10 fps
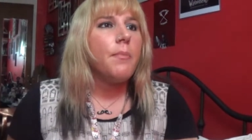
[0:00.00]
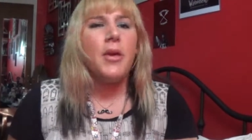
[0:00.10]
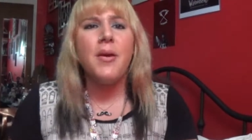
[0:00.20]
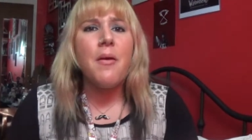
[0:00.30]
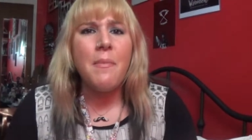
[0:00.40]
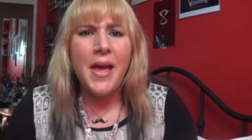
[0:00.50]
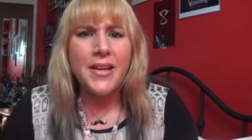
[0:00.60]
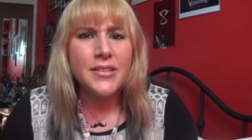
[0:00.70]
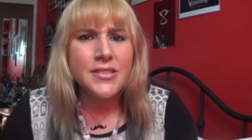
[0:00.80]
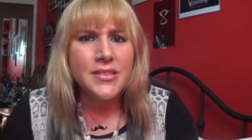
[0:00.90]

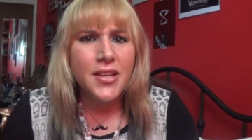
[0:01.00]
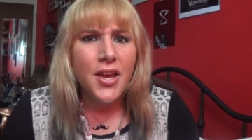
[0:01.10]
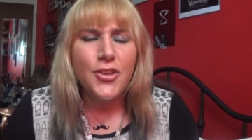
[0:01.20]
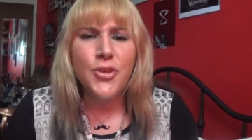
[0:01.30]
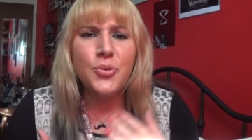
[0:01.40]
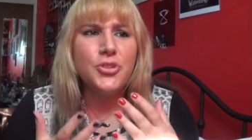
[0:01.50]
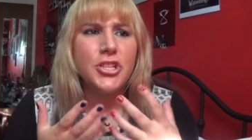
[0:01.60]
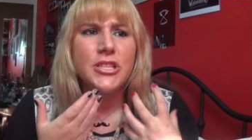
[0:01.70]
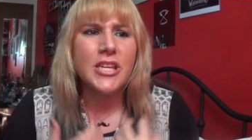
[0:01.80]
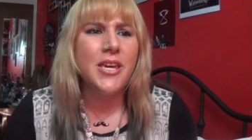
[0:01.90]
PMS. You
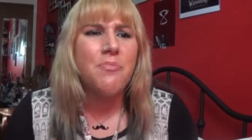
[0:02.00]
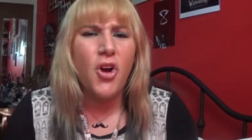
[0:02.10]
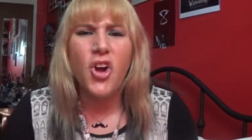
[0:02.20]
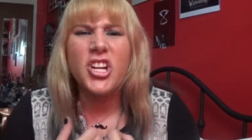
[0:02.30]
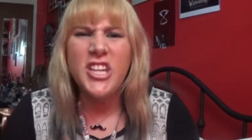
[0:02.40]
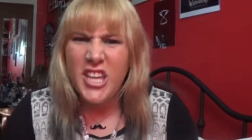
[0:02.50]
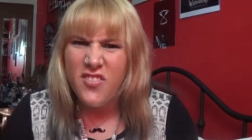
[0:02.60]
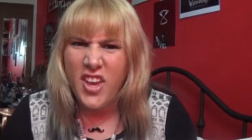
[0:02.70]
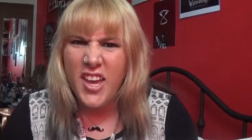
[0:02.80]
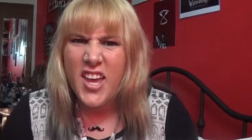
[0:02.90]
just keep on
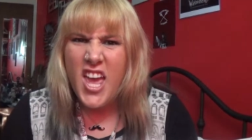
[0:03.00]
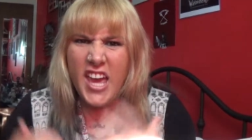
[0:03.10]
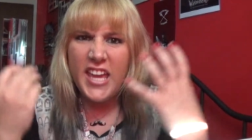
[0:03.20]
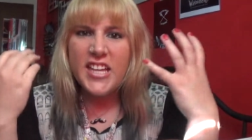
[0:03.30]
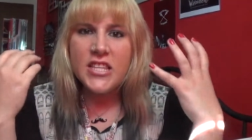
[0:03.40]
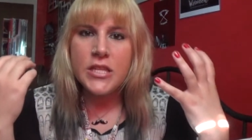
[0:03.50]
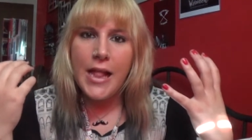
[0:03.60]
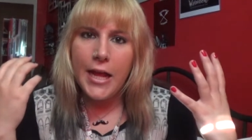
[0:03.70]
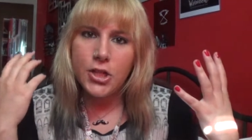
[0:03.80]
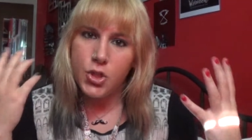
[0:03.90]
giving. It's
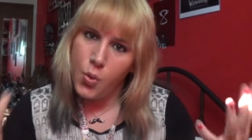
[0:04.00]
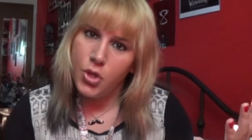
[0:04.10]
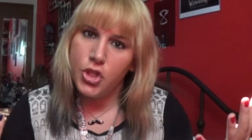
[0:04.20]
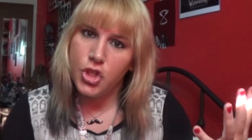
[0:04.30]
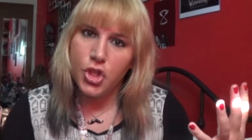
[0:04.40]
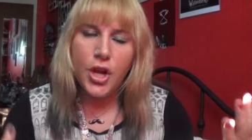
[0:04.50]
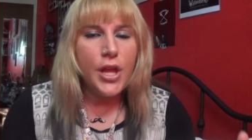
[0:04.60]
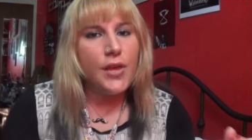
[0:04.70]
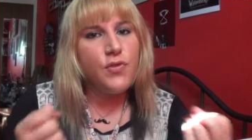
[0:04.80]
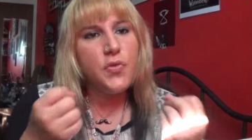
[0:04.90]
like torture.
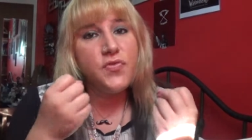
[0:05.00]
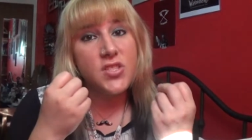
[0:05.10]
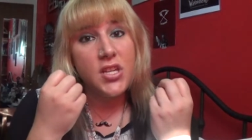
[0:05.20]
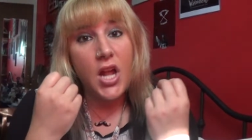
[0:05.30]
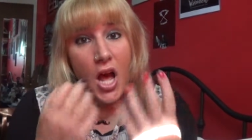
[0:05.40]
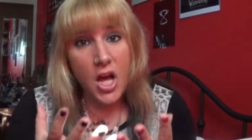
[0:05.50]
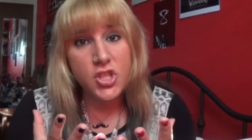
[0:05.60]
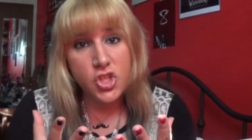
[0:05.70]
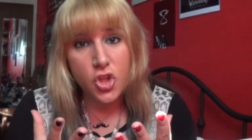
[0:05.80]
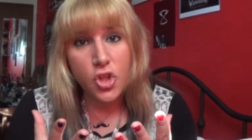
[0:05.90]
If you've seen
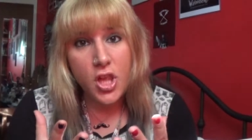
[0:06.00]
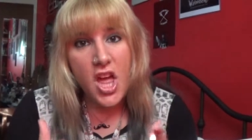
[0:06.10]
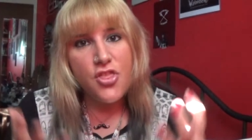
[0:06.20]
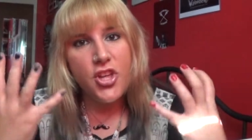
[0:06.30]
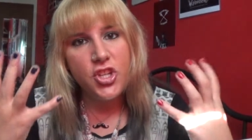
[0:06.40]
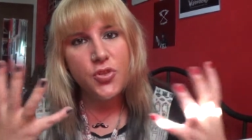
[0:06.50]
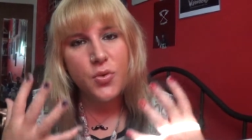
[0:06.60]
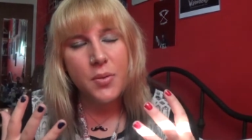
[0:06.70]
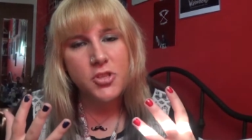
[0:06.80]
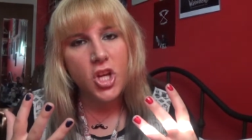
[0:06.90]
Hostel, then you know
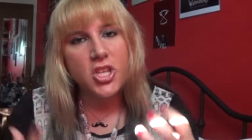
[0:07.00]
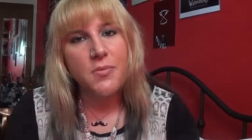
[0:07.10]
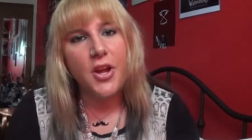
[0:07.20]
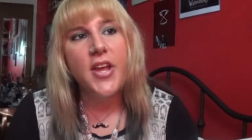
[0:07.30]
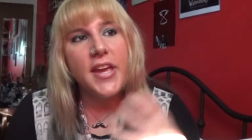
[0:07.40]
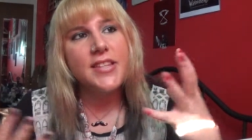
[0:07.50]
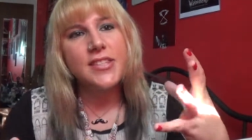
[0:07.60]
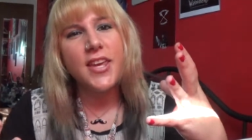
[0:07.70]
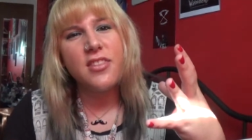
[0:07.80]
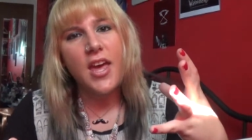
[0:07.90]
what I'm talking about. It's
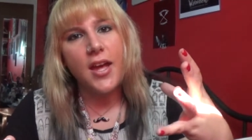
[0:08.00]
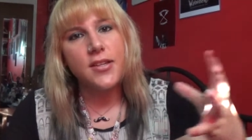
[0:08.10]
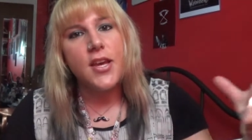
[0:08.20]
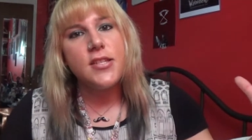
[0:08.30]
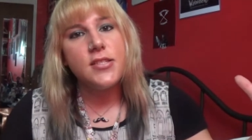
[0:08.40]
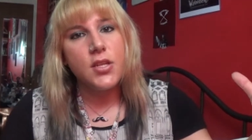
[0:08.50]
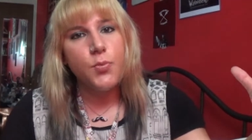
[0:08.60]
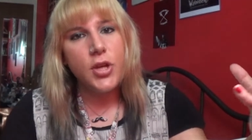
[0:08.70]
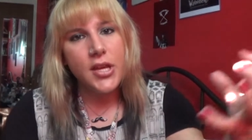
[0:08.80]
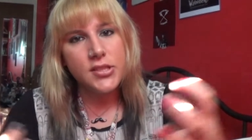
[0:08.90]
like that.
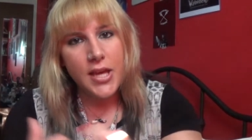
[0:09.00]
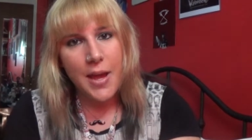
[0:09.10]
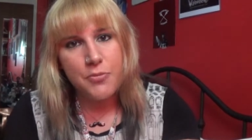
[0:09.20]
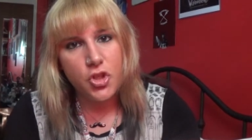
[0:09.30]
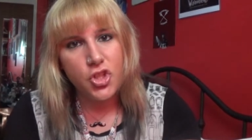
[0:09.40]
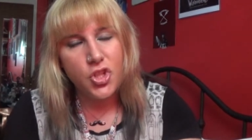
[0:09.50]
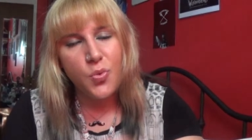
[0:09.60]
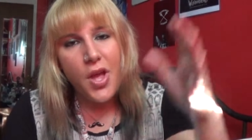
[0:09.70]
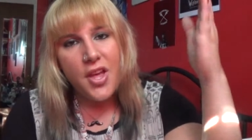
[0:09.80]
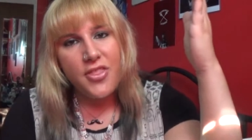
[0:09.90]
Someone has captured you,
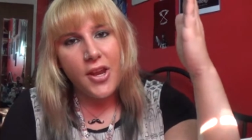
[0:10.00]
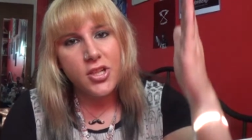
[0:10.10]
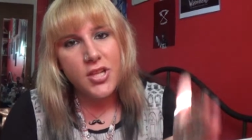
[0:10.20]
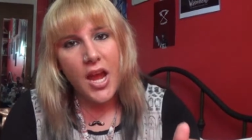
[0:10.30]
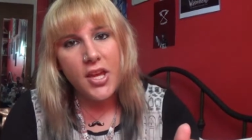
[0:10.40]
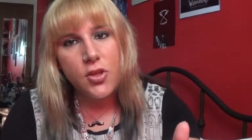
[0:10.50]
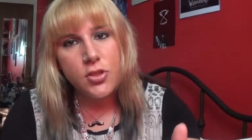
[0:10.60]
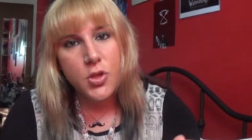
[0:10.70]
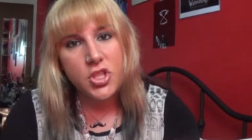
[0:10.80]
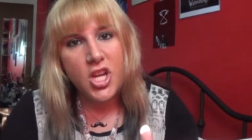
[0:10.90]
they are tying you
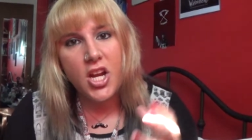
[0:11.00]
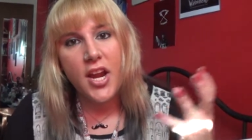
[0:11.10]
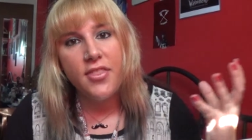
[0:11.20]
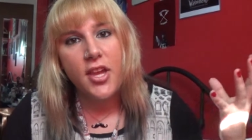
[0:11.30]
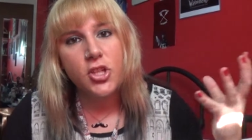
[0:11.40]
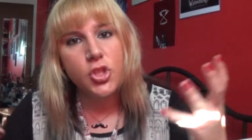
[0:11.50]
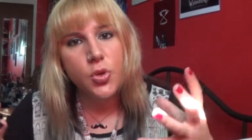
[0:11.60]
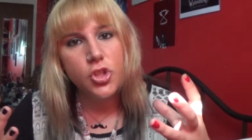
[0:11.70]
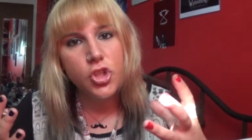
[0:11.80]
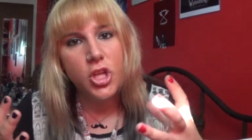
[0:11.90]
to a chair, and they are
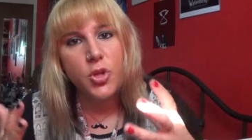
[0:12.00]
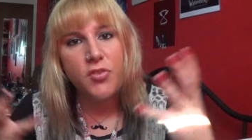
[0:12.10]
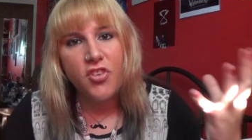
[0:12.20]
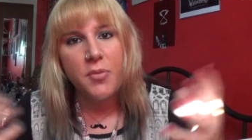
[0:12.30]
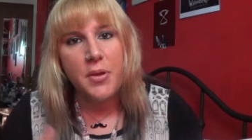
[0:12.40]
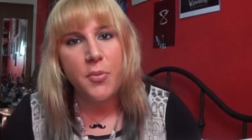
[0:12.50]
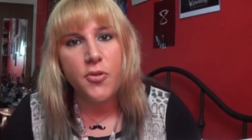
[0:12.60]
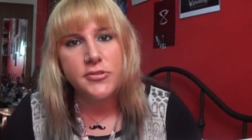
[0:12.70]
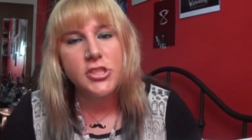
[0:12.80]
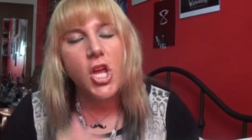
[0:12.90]
torturing you in front of people.
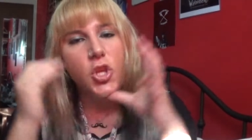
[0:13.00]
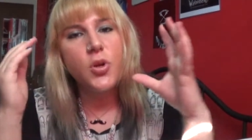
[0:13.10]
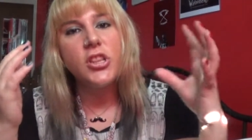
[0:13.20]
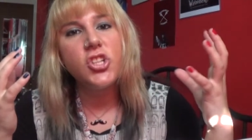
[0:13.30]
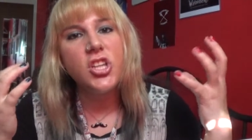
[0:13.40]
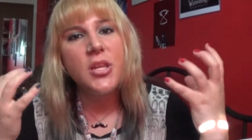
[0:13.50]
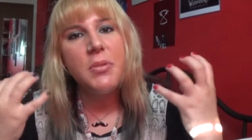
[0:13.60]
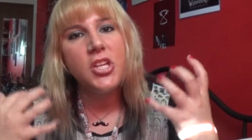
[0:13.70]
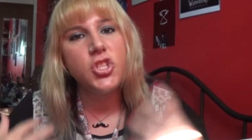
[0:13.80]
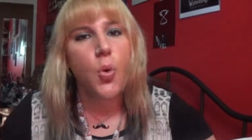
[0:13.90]
You are literally
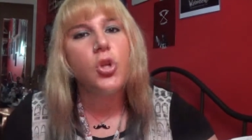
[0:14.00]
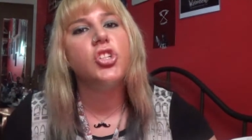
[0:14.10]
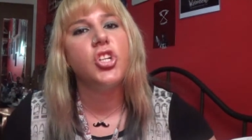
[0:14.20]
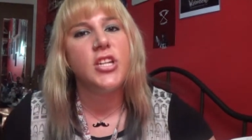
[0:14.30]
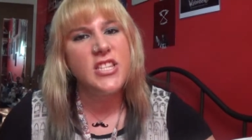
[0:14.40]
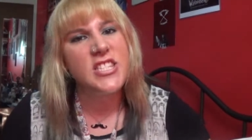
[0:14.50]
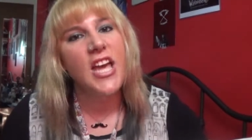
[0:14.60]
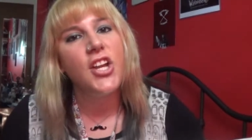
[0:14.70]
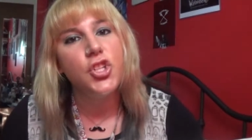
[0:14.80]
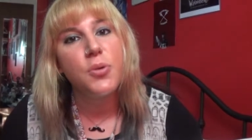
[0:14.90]
being tortured
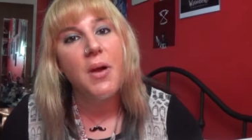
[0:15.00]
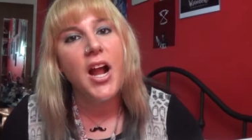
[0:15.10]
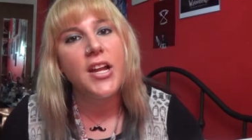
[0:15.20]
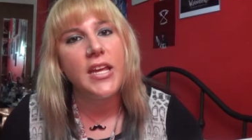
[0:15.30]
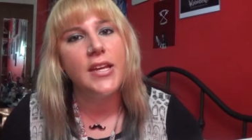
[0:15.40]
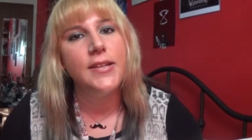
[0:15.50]
inside your body